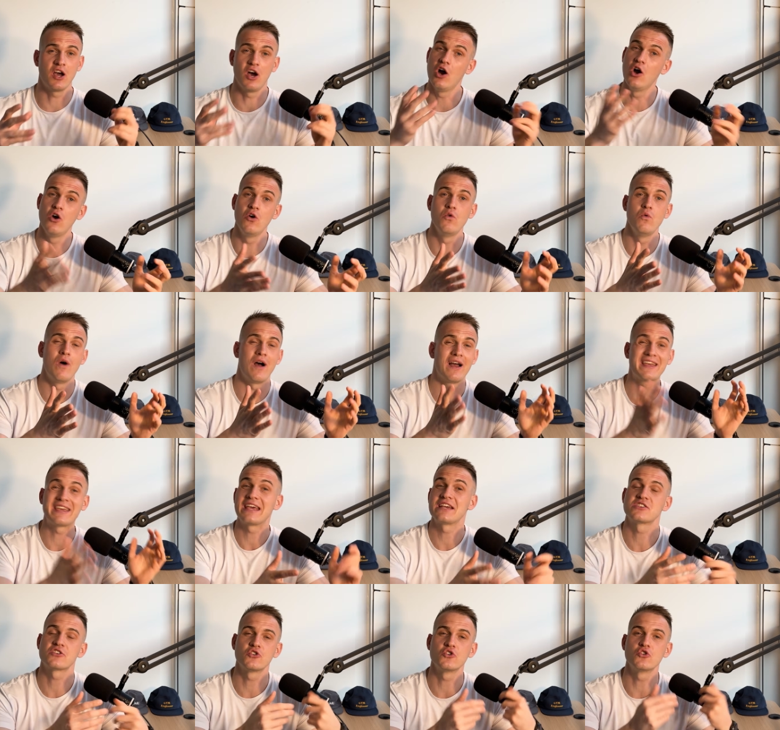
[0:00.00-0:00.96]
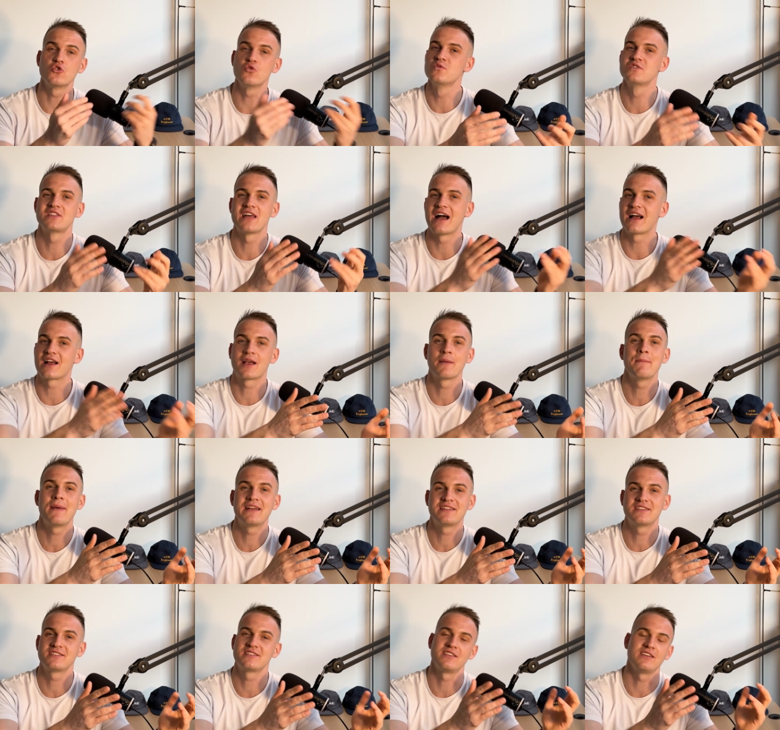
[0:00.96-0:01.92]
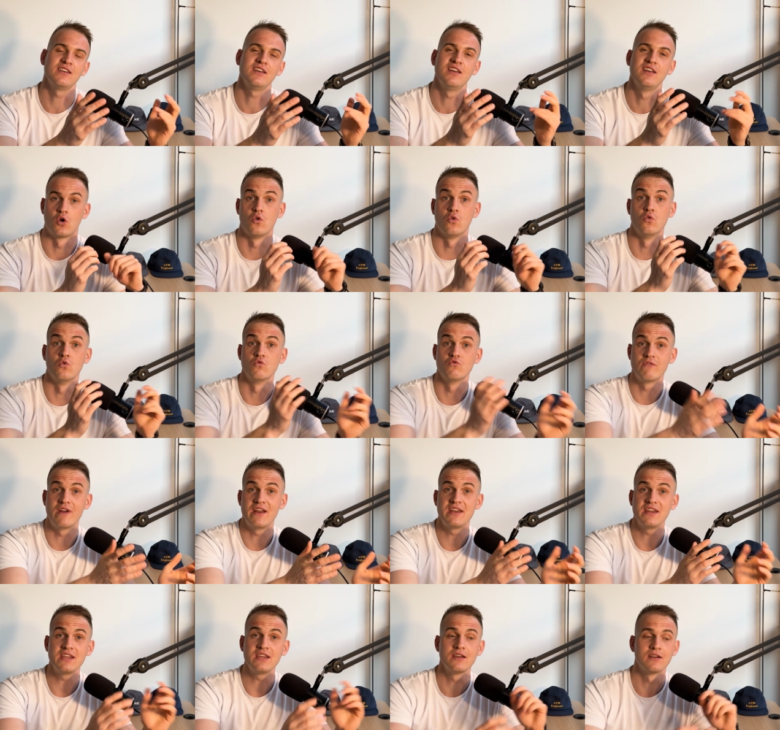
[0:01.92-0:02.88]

oh, I guess you use that competitor already.